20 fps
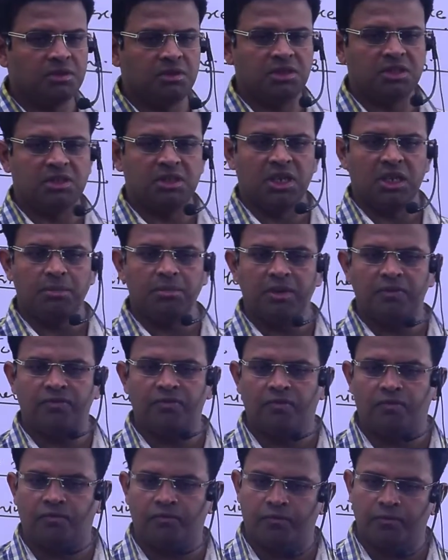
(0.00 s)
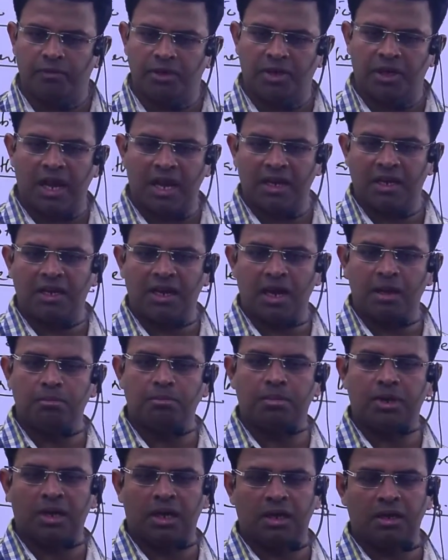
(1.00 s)
Jitne bhi
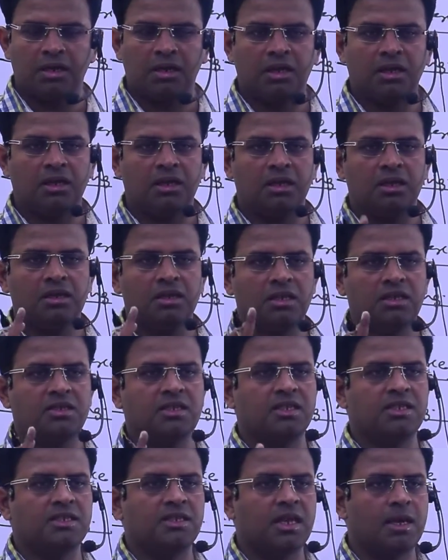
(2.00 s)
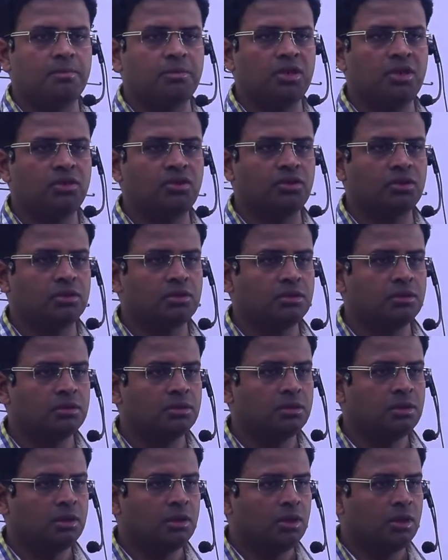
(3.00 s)
diagram banane hain in this examination,
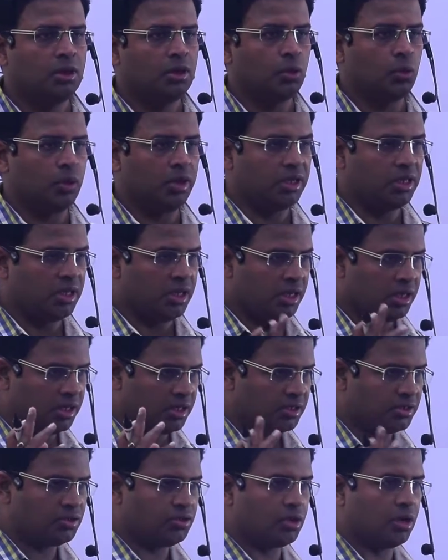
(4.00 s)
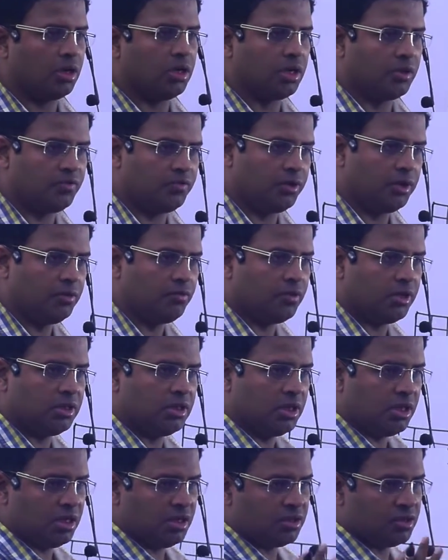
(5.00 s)
whether it is geography,
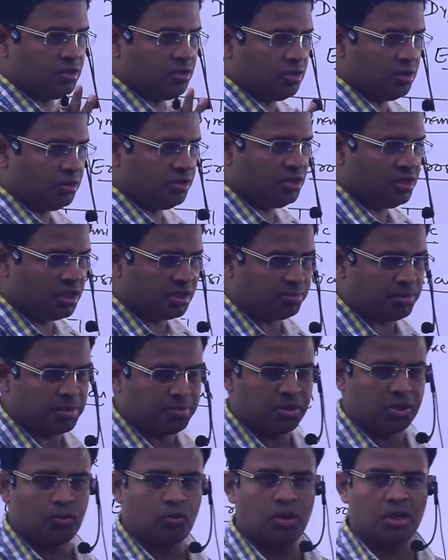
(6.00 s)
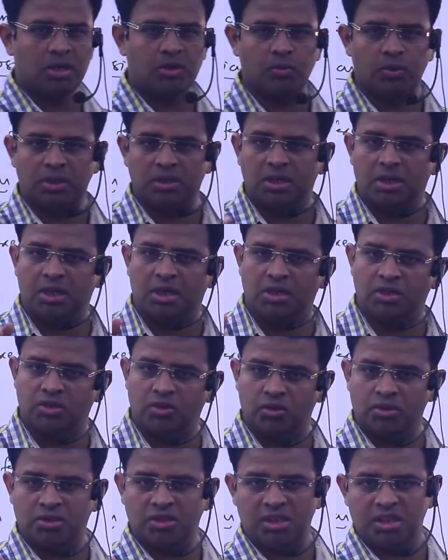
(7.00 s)
whether it is GS paper 1, whether it is
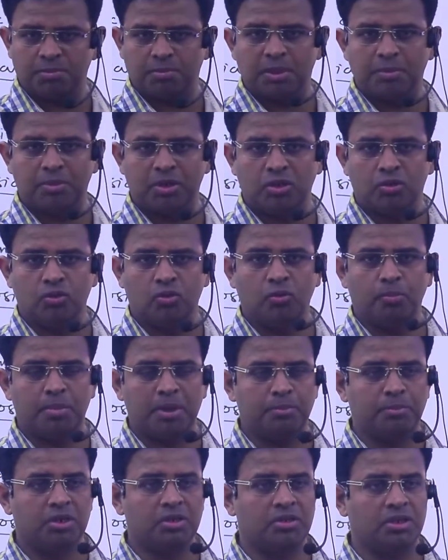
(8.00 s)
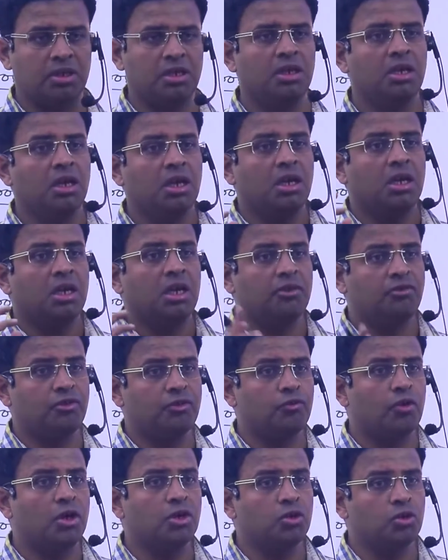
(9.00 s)
your GS paper 2, paper 3, if
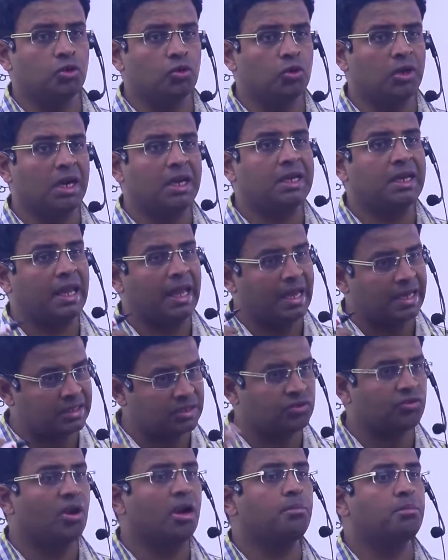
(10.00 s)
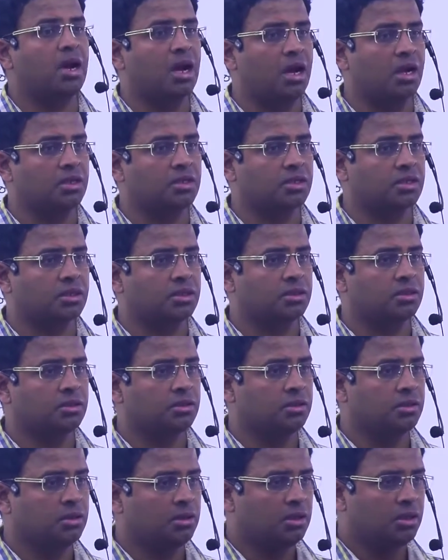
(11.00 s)
you want to get extra marks,
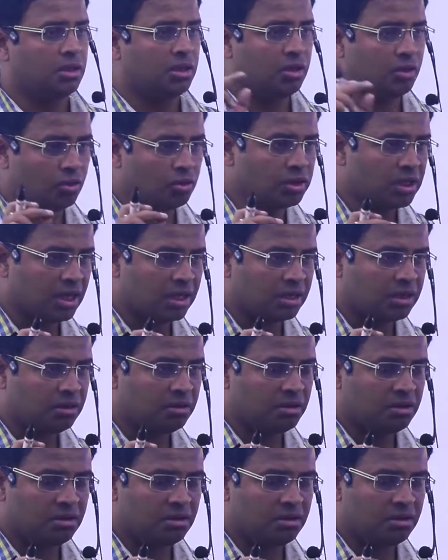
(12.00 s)
you know that